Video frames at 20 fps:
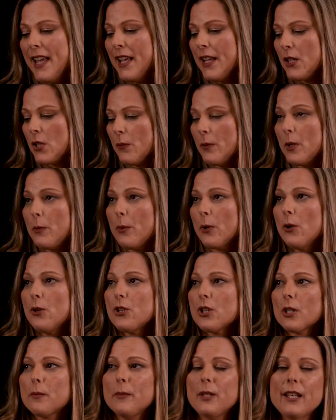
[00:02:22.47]
So with
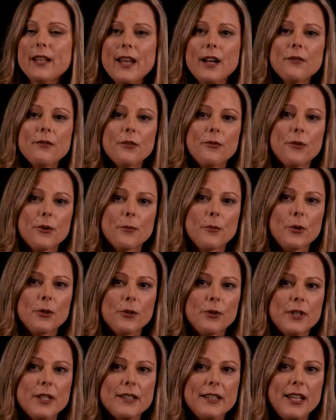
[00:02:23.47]
Project Minerva for
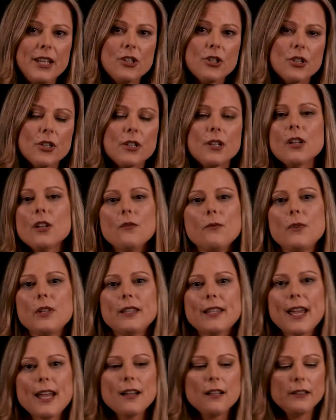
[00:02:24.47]
Modernization, we
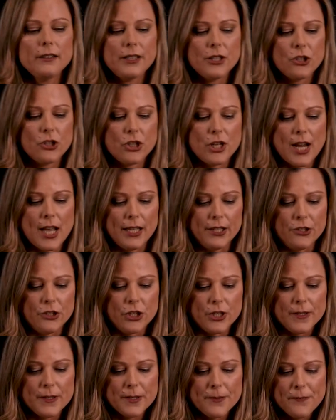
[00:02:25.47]
tackle these
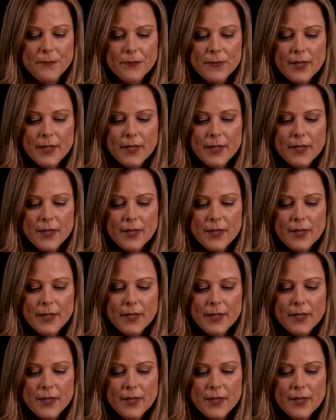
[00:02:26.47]
challenges.